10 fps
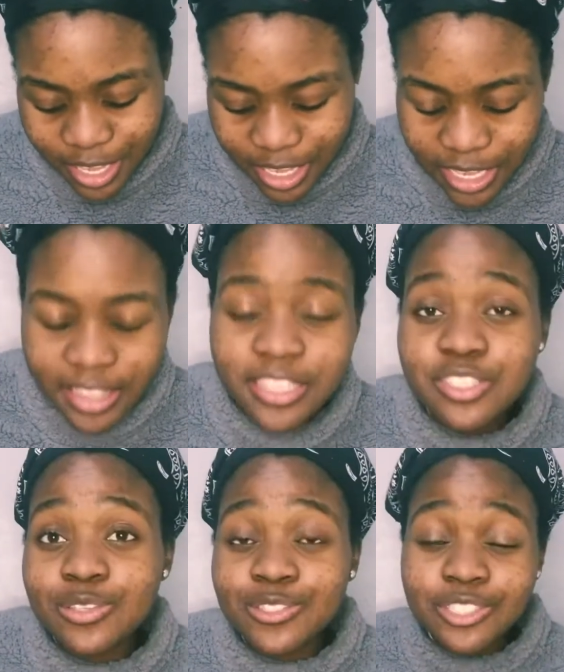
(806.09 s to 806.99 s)
And then
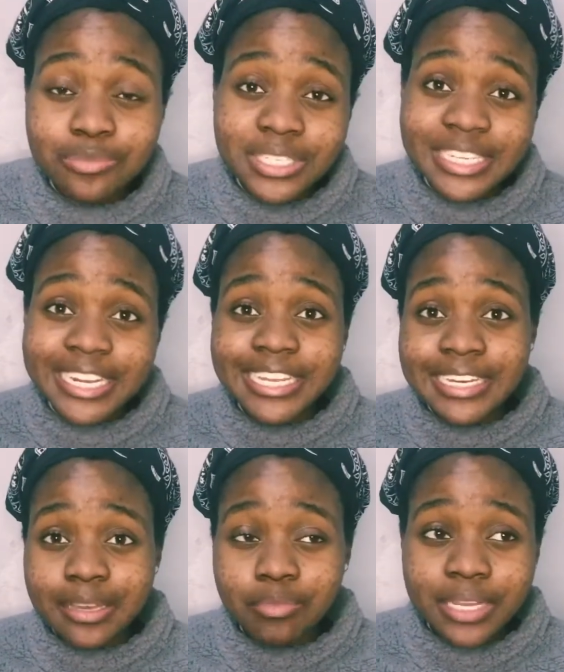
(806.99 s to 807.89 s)
social media
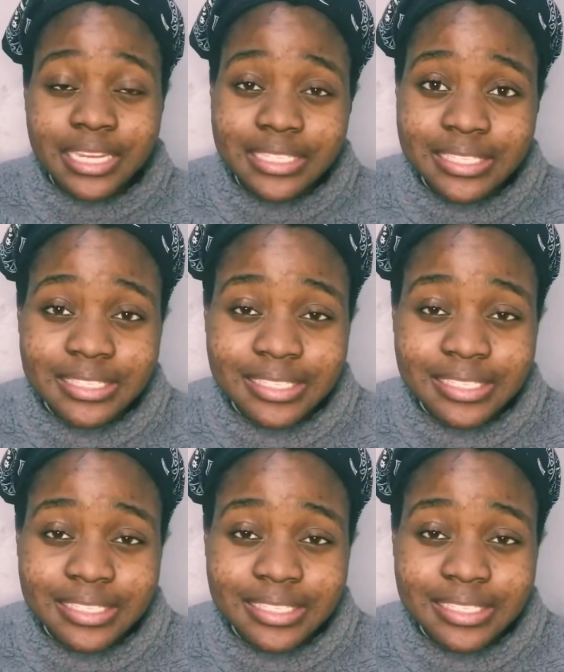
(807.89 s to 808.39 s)
cleanup, guys.